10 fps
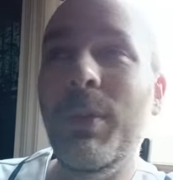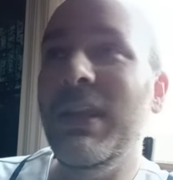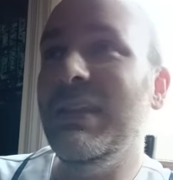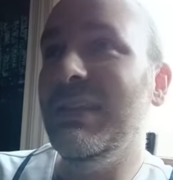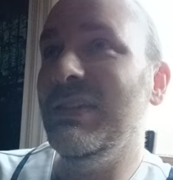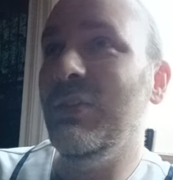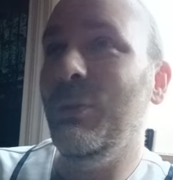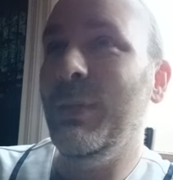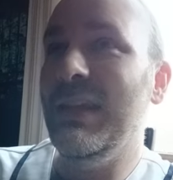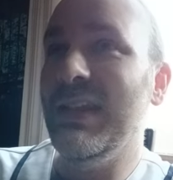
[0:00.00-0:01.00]
many, so
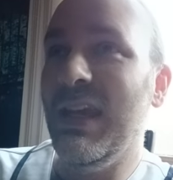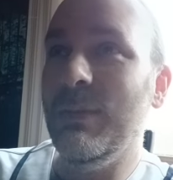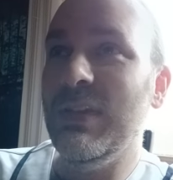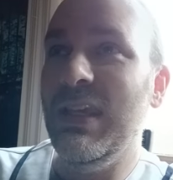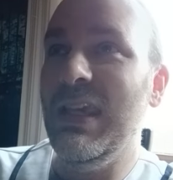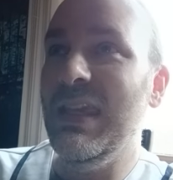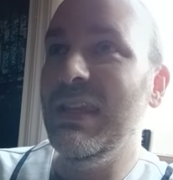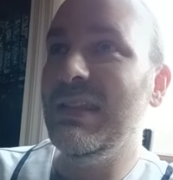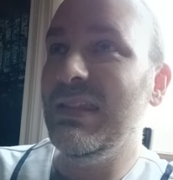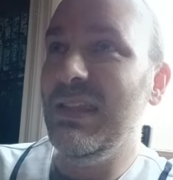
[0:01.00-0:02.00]
many times he
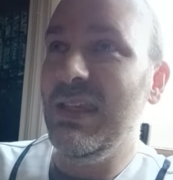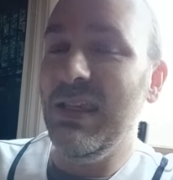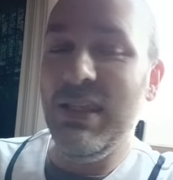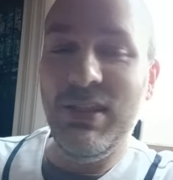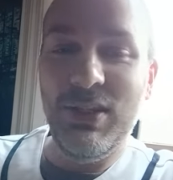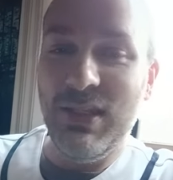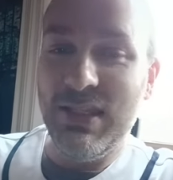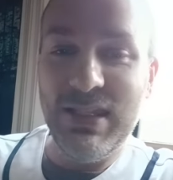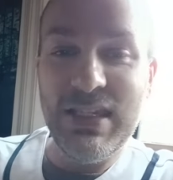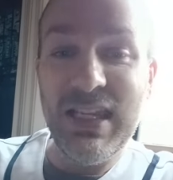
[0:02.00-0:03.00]
gets. He,
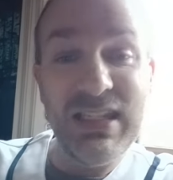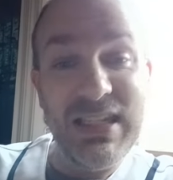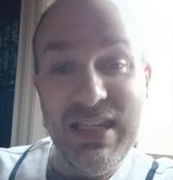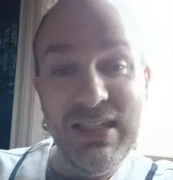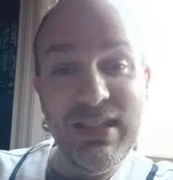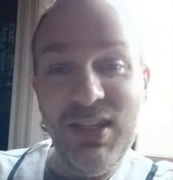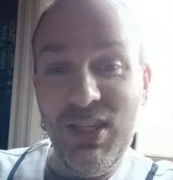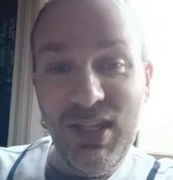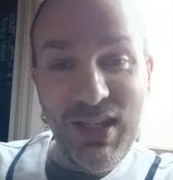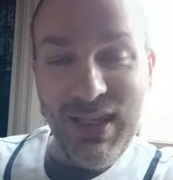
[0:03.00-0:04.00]
it's the Dick tease.
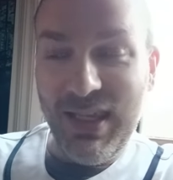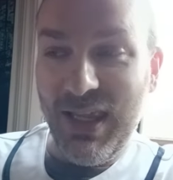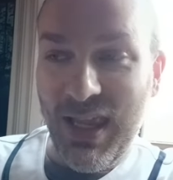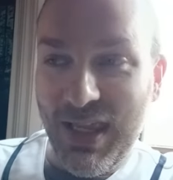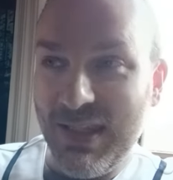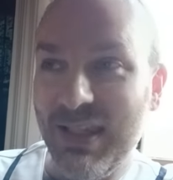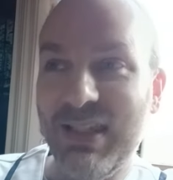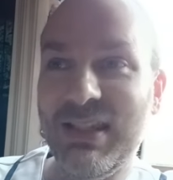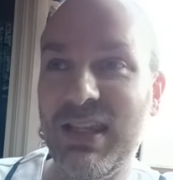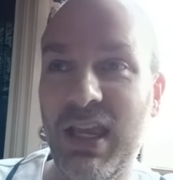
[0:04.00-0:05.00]
He gets us
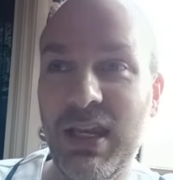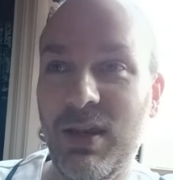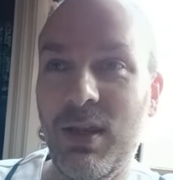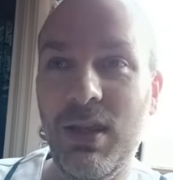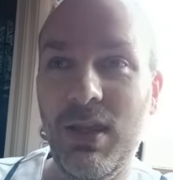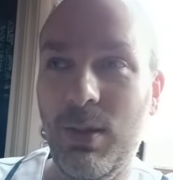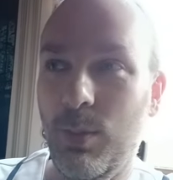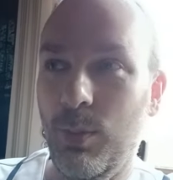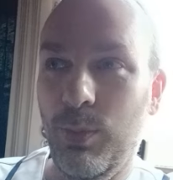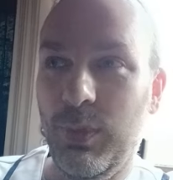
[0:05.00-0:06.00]
excited
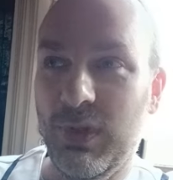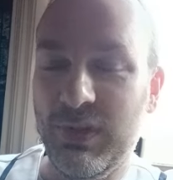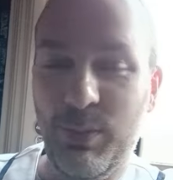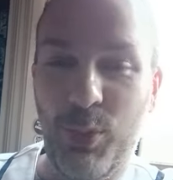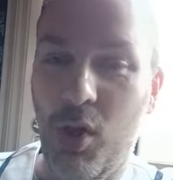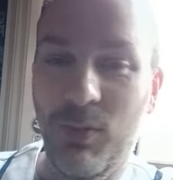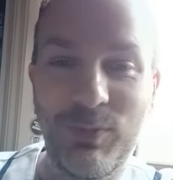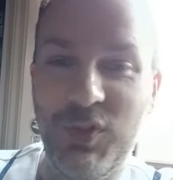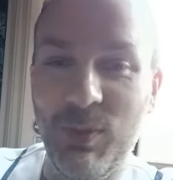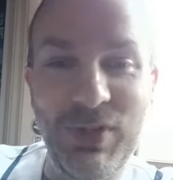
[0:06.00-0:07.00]
because the ball
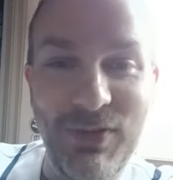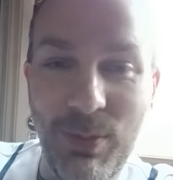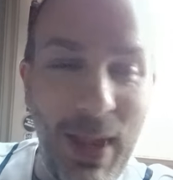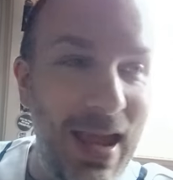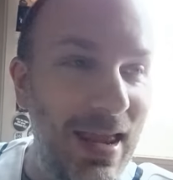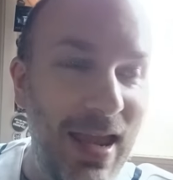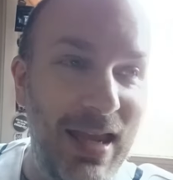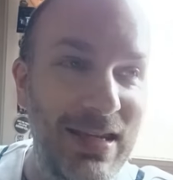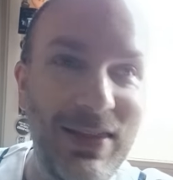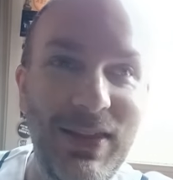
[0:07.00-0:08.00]
jumps off the bat,
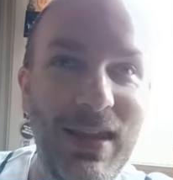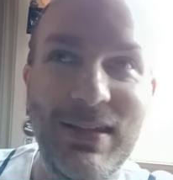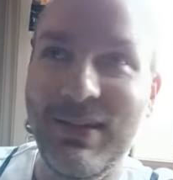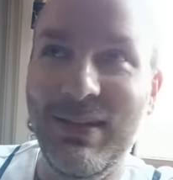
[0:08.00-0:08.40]
and he and